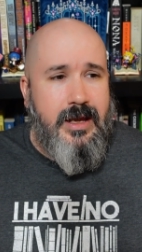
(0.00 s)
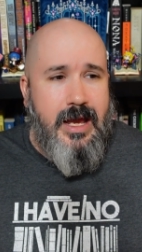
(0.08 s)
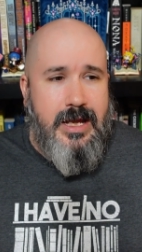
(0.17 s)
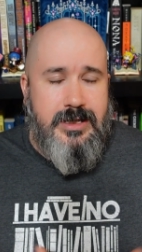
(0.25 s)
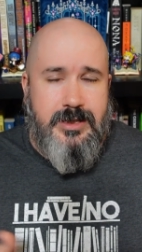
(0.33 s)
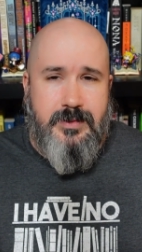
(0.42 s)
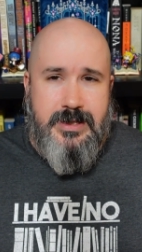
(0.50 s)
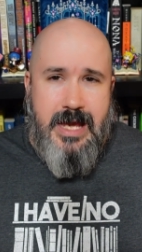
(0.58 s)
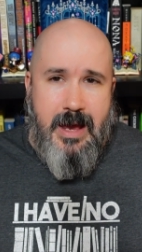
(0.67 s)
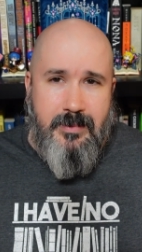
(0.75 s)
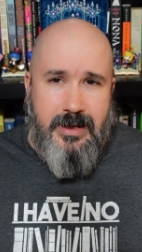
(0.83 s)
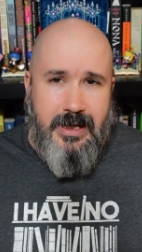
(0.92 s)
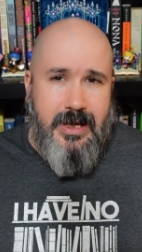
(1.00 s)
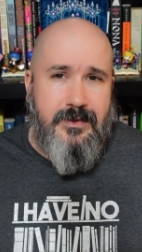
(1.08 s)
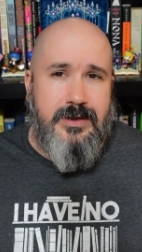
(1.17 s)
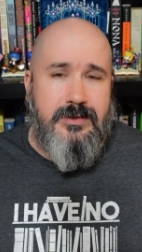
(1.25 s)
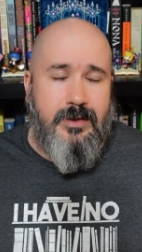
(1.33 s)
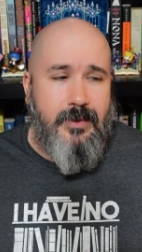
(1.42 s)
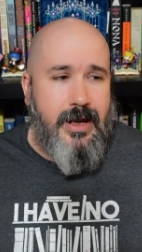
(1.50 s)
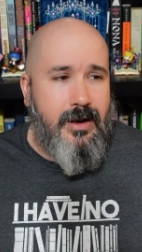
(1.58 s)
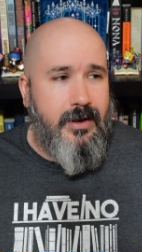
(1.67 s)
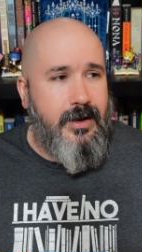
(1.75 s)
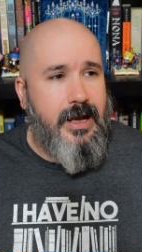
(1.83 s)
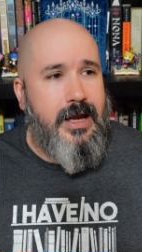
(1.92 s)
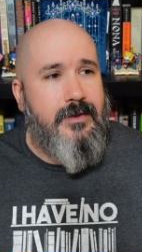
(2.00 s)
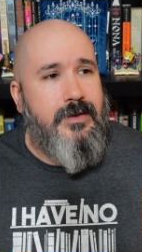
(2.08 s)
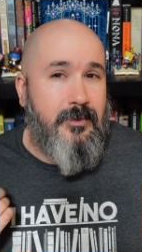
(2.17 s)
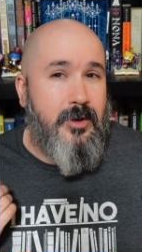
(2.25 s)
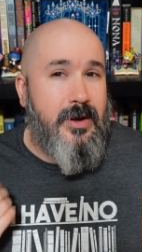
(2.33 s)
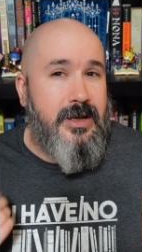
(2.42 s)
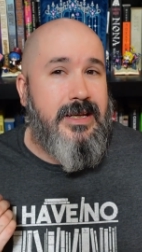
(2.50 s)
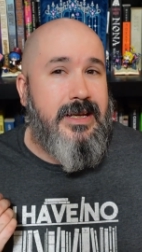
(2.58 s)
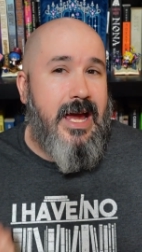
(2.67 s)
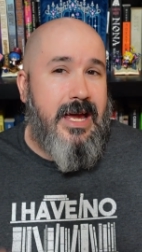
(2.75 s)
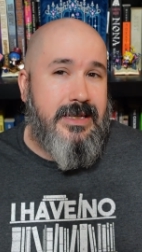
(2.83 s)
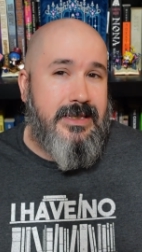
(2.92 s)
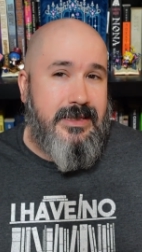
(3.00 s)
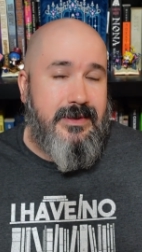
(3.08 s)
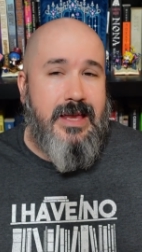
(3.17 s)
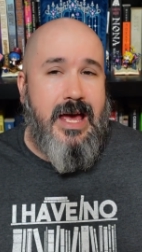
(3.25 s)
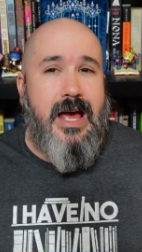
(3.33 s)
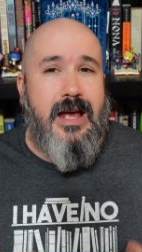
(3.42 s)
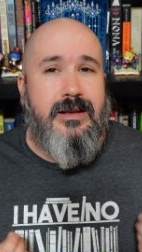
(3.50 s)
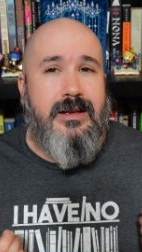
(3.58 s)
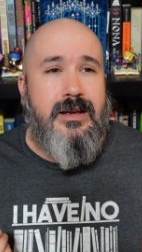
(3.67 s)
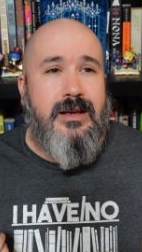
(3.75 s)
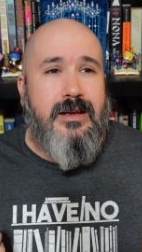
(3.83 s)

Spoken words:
and just what's happening in the Stormlight Archive. I'm going to guess that